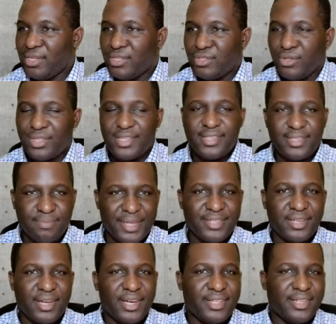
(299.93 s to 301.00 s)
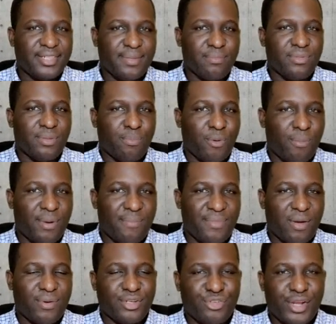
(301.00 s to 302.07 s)
So this is basically the problem
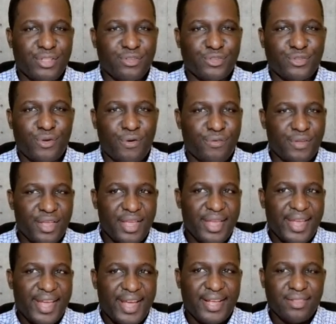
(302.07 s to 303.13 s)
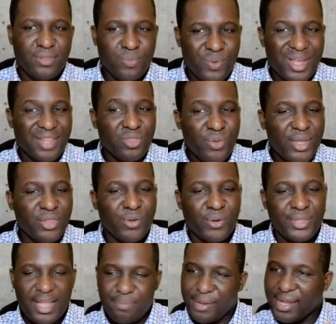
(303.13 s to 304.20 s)
that we're trying to solve. And we are doing all
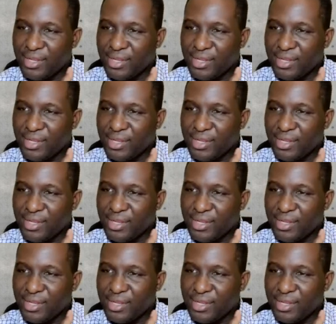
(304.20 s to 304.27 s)
that by